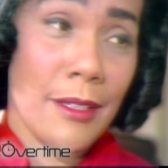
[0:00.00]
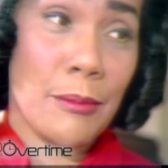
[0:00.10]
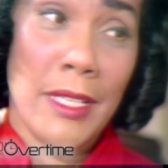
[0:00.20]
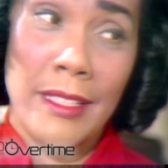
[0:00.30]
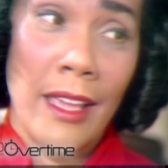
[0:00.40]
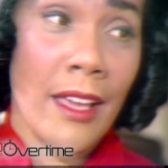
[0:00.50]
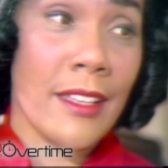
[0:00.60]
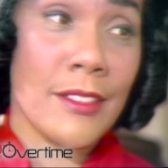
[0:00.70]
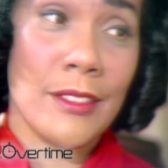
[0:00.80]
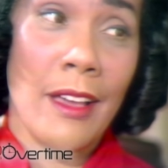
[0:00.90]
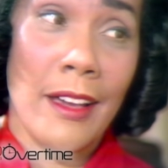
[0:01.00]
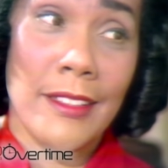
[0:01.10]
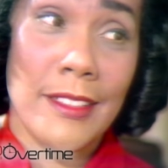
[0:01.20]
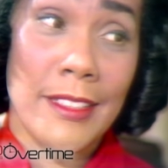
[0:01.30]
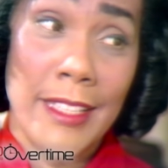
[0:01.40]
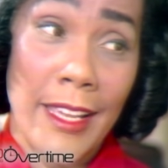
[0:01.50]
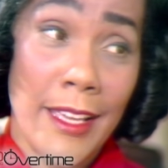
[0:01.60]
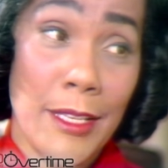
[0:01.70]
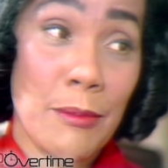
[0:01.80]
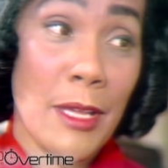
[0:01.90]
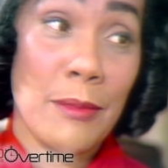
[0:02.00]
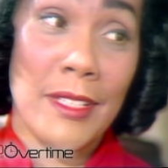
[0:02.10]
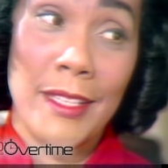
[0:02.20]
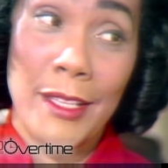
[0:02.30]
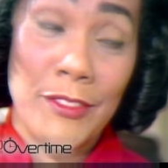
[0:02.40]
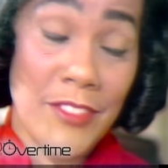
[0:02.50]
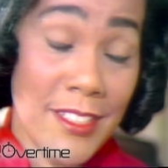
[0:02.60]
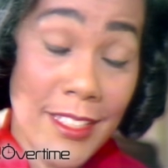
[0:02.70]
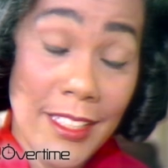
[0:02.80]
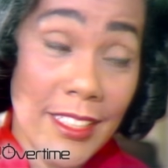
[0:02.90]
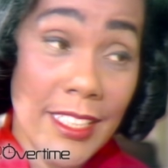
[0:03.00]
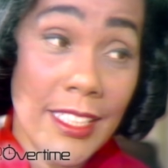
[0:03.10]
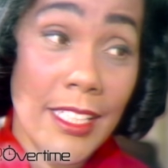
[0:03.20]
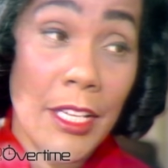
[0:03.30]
my dad is not dead. He may be dead physically.